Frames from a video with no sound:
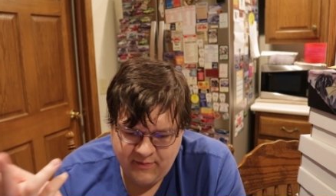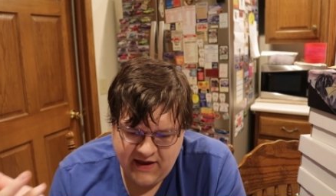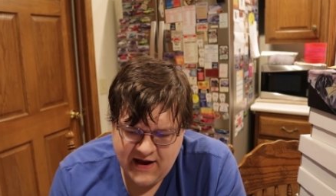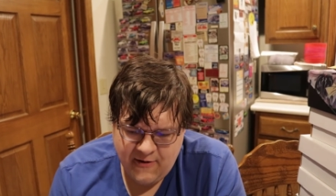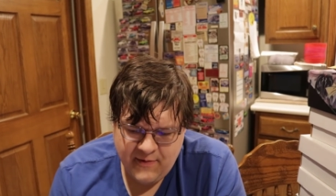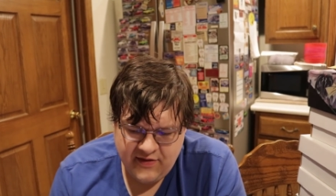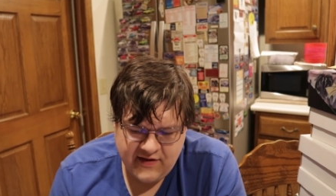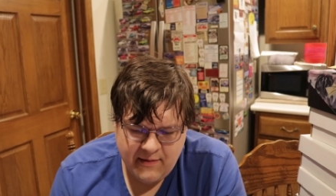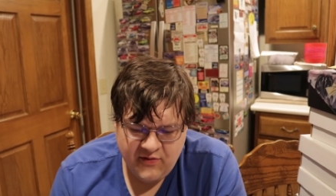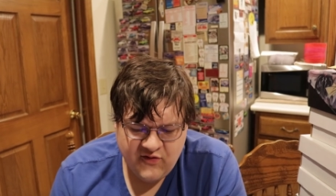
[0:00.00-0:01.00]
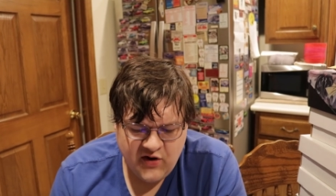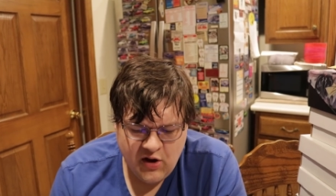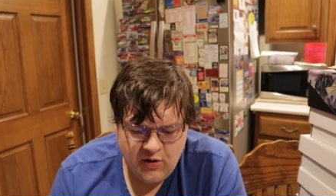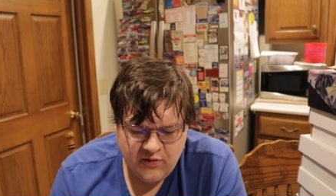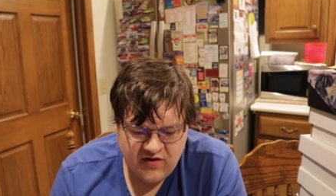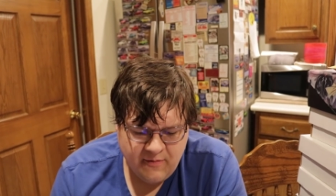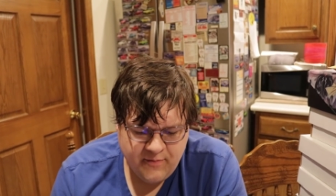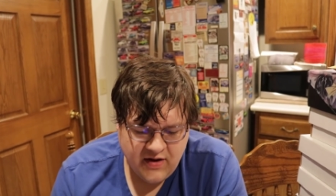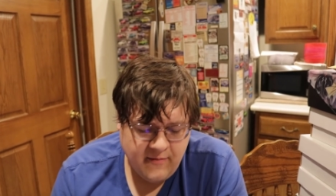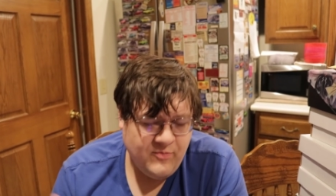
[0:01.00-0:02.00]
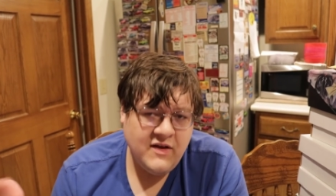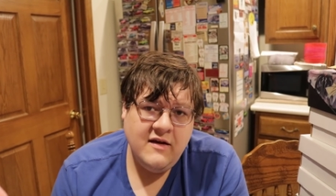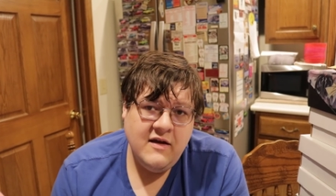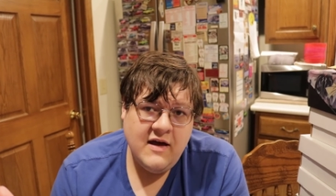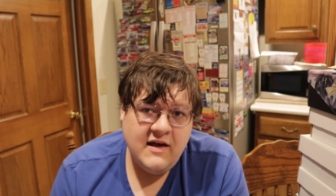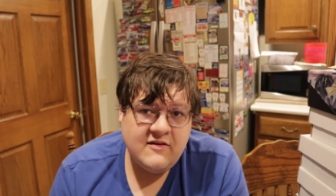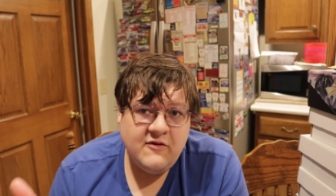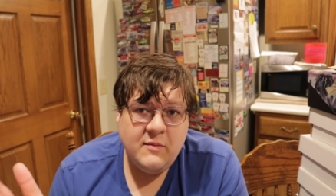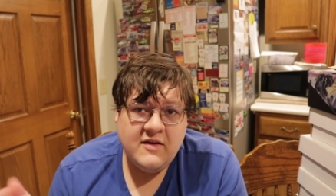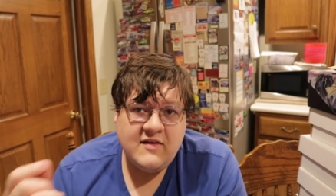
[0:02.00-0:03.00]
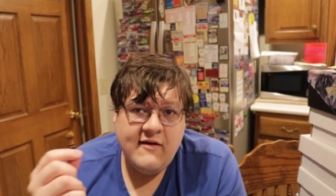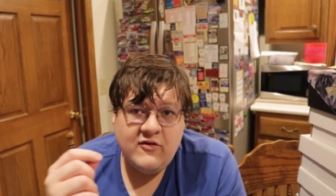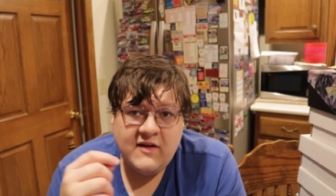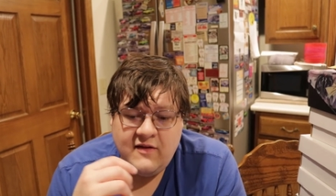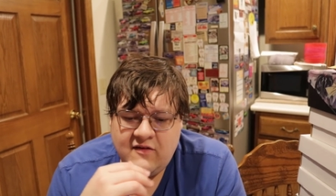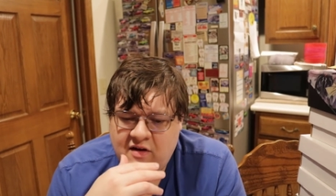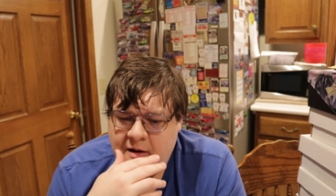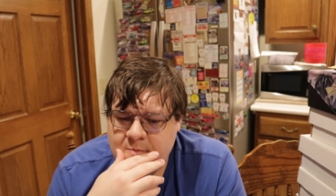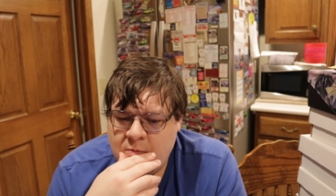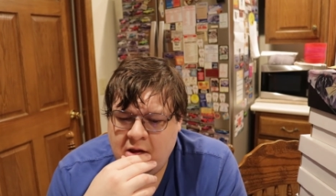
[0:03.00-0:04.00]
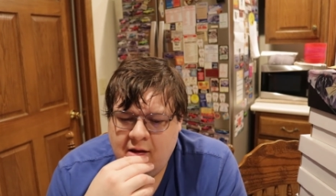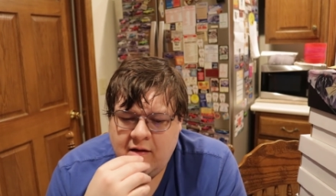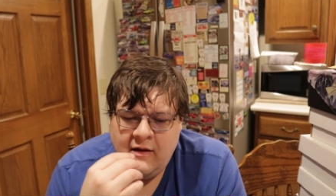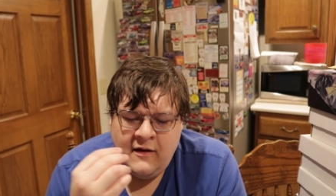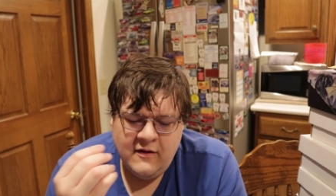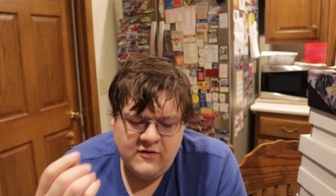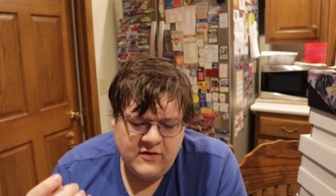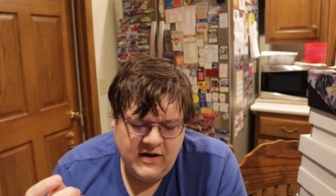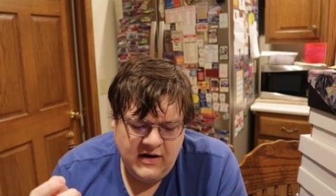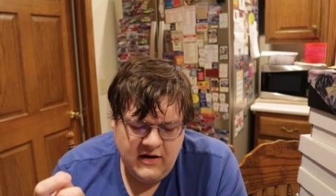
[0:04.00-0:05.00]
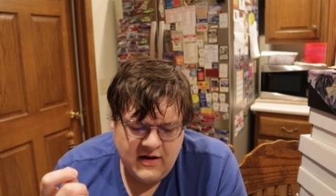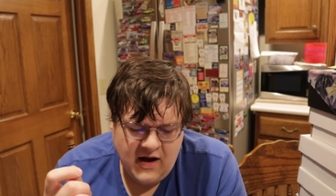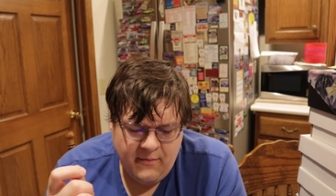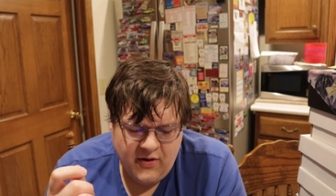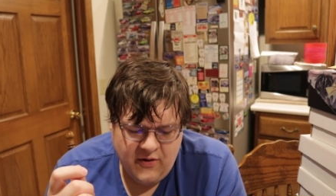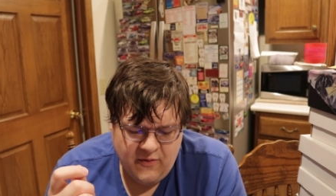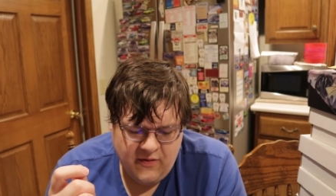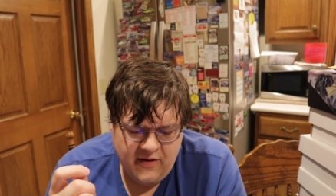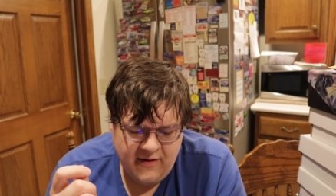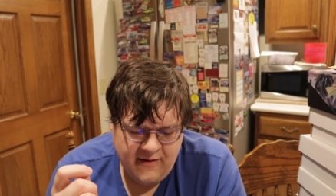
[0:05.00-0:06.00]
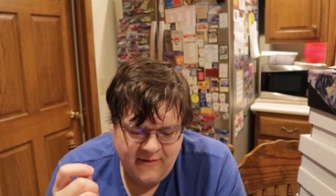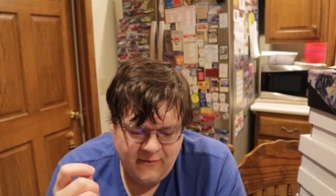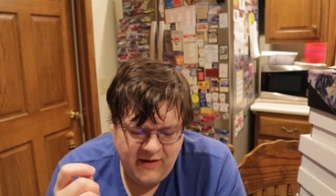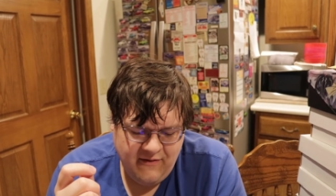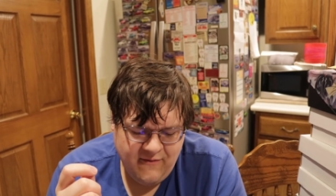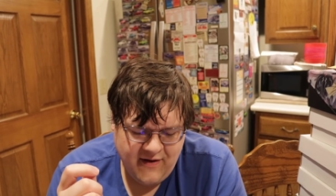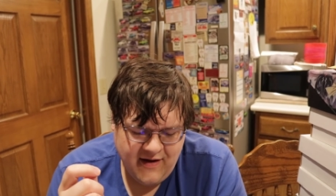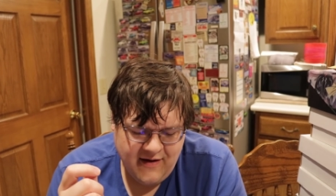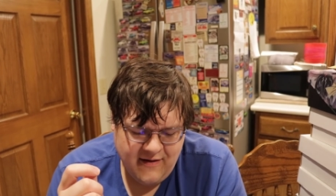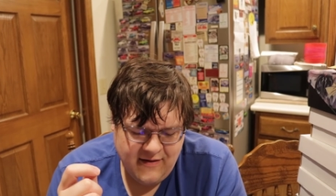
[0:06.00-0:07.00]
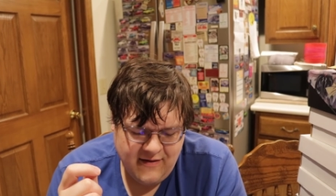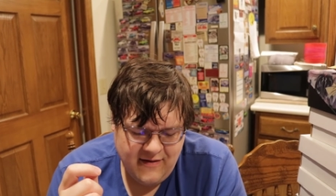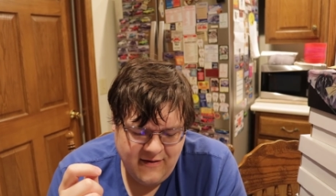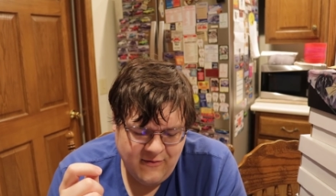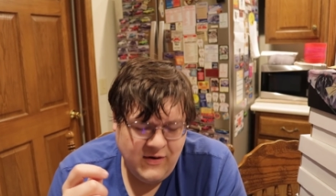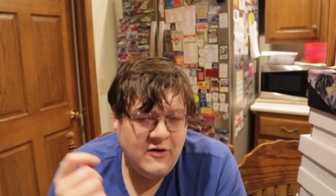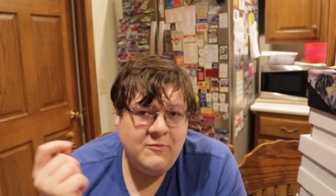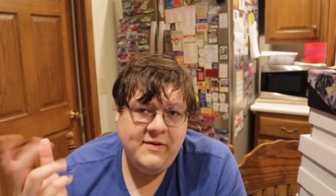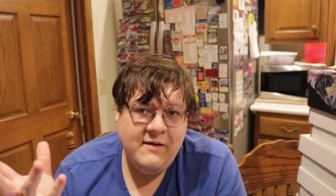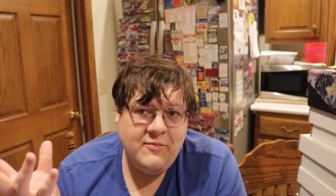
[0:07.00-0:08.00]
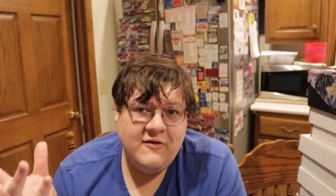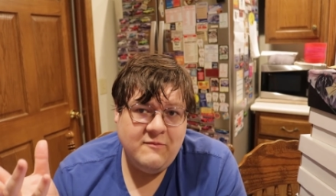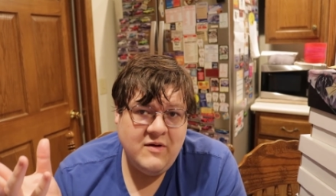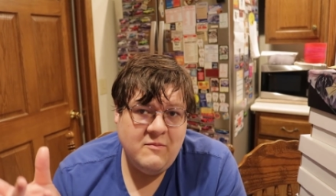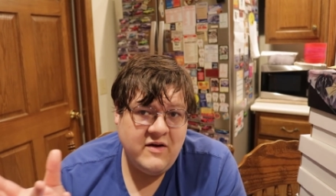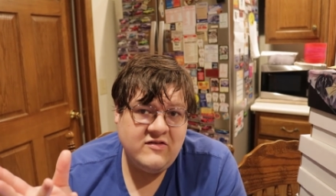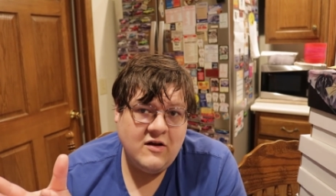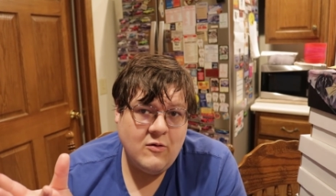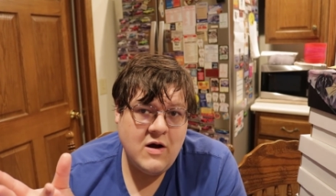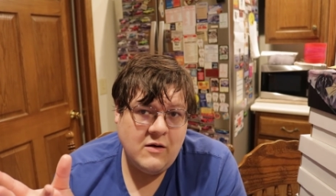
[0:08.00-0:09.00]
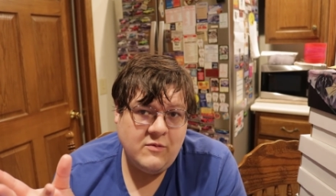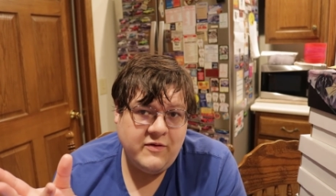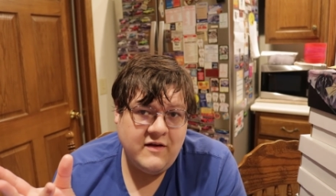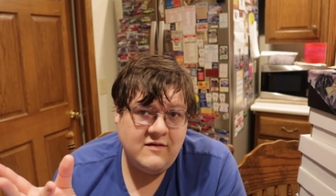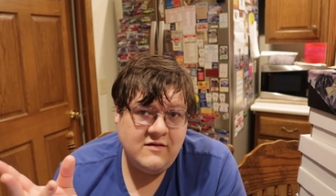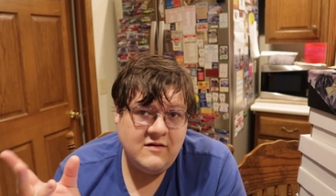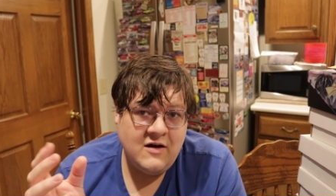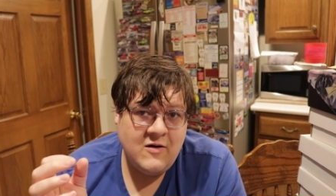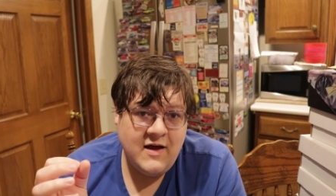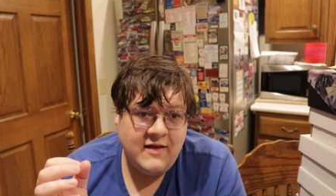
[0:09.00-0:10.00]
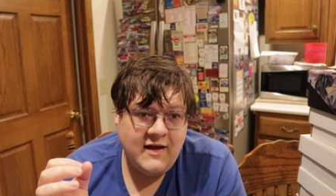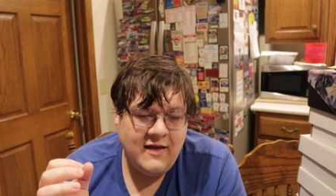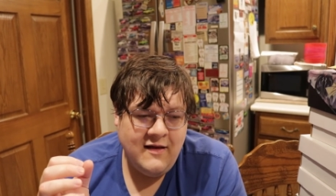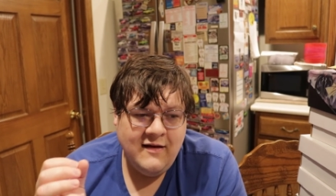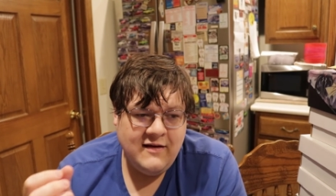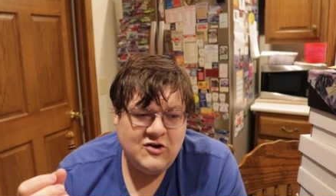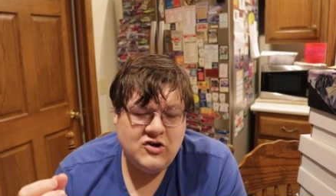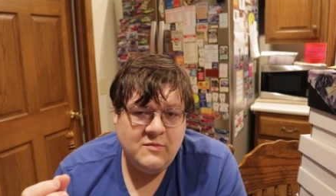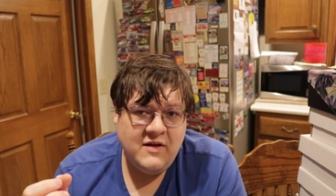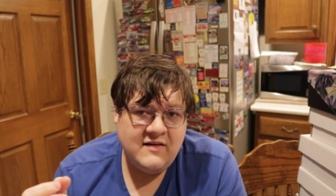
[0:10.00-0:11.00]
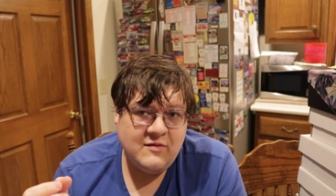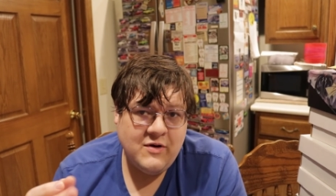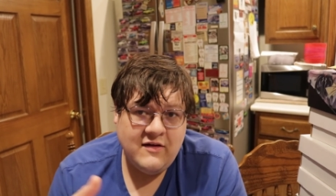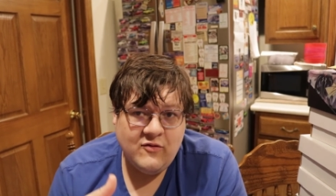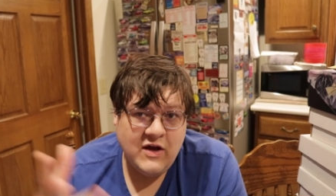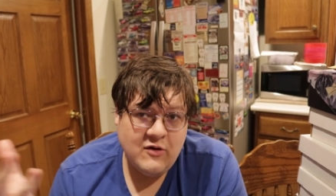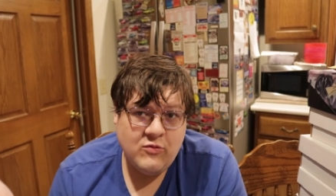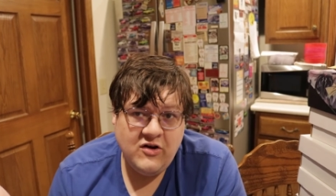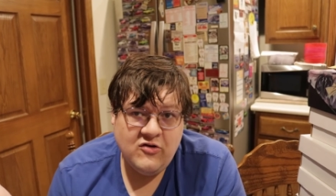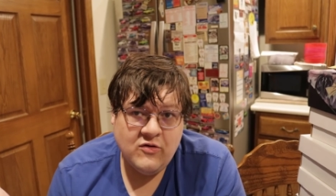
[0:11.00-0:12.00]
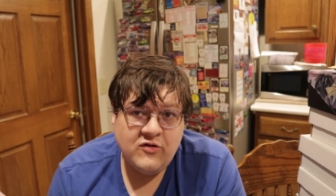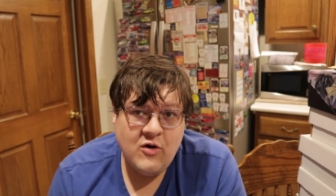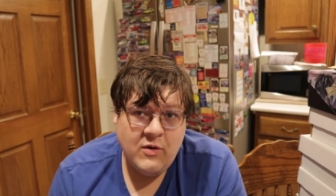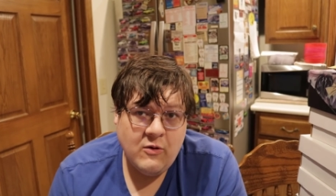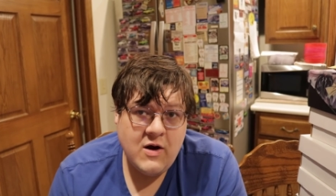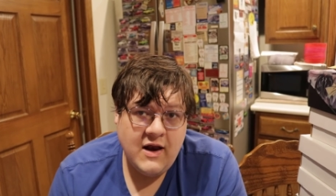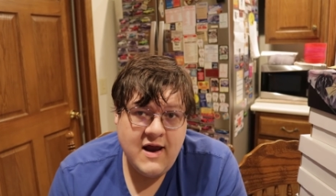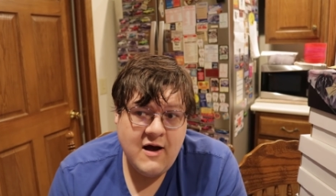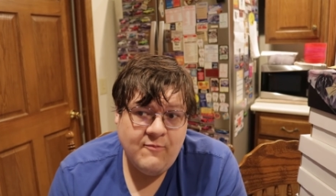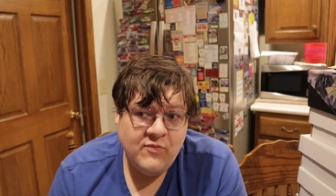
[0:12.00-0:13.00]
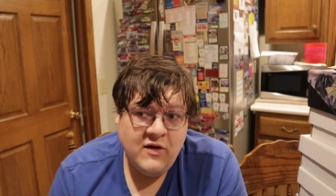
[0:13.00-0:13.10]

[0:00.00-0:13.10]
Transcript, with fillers: be out by the time this video goes up, but as a filming this, I haven't seen this yet. So DDD Combo, we've, uh, we know people have been messing around with this, all right? Like, it shouldn't be a surprise. If we had regionals going right now,